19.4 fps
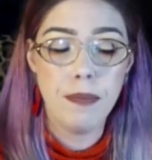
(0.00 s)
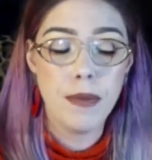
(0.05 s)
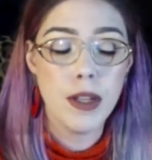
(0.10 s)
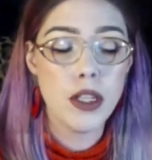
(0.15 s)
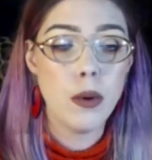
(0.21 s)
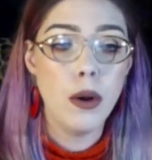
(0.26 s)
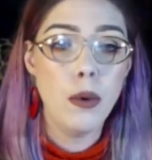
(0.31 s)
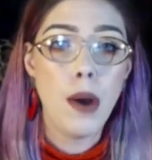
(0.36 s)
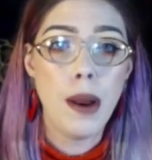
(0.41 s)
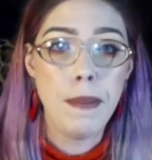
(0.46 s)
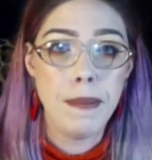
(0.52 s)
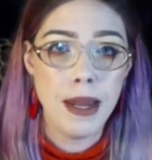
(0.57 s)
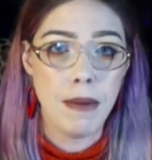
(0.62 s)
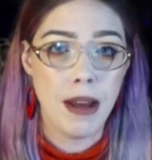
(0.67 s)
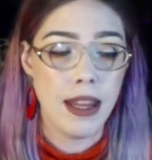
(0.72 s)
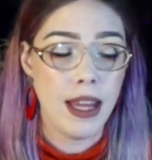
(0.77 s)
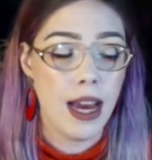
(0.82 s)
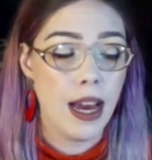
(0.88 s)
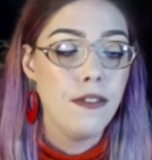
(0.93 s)
So what do I mean
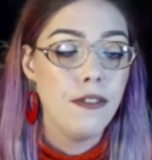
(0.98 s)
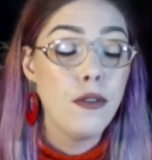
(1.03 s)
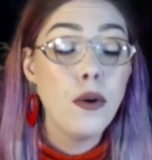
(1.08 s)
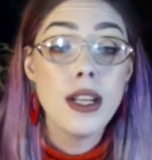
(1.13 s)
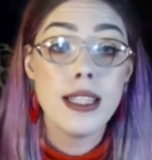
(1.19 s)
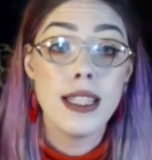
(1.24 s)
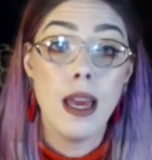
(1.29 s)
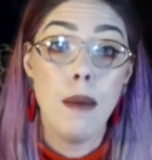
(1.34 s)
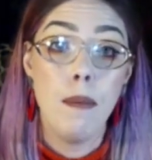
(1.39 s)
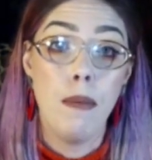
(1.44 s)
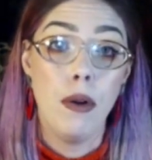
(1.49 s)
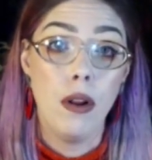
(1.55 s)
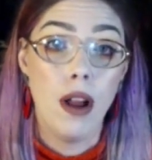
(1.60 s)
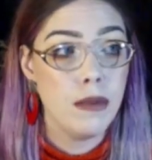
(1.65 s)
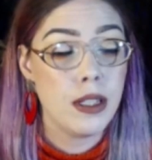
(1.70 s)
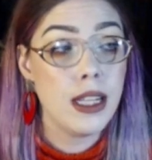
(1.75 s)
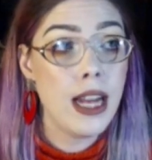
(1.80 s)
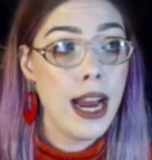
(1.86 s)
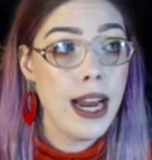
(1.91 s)
by that? For example,
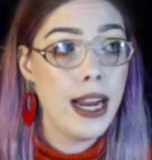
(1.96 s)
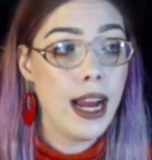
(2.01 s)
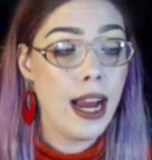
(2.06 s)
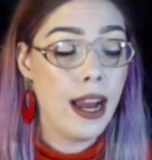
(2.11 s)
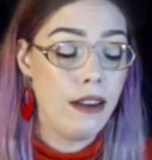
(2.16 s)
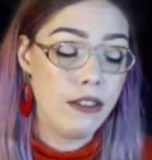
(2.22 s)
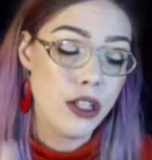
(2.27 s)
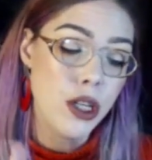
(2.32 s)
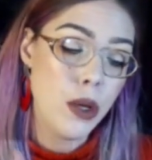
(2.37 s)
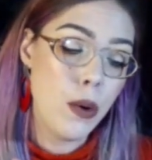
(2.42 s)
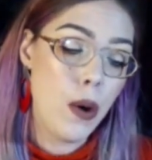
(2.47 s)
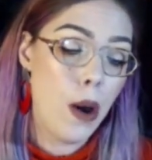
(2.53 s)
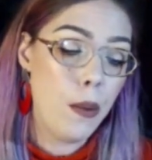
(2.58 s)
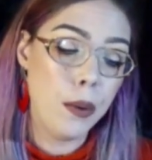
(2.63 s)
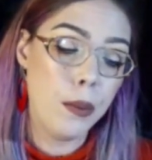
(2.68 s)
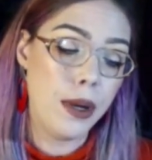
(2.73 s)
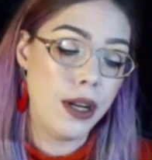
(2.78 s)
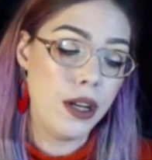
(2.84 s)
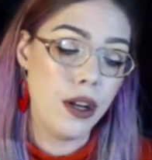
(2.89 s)
tonight I have a
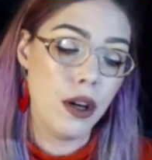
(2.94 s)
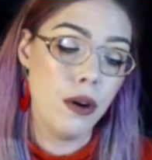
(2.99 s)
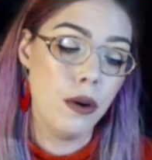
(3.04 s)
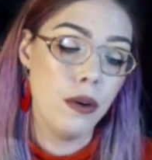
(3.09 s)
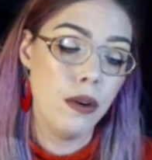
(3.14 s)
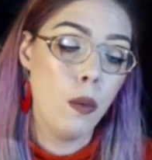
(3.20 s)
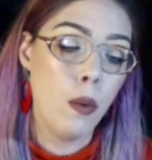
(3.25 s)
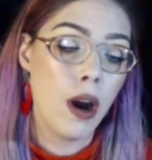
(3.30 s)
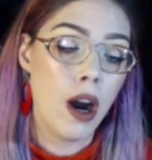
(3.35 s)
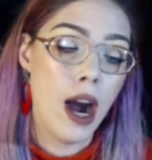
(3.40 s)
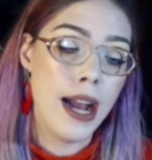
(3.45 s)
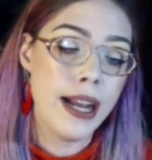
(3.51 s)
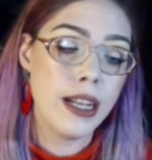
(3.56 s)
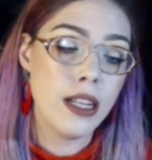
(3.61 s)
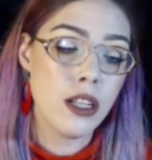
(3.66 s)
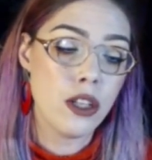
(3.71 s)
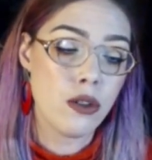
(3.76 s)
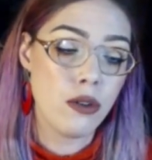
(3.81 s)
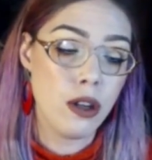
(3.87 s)
2-hour window where I
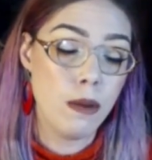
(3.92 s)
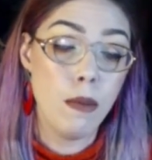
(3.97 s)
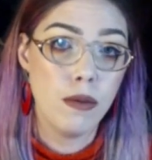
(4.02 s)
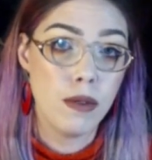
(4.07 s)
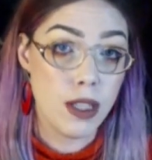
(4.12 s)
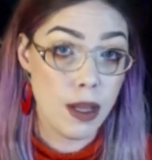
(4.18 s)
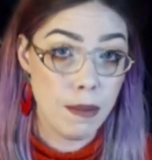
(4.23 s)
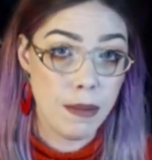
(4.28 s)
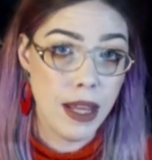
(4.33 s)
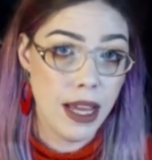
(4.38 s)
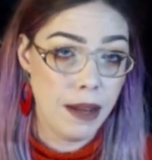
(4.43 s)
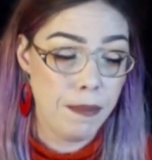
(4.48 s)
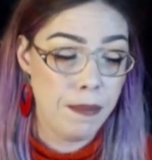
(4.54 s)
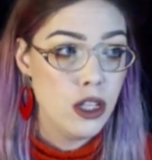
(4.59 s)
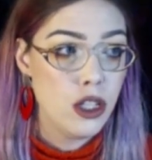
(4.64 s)
can stream something.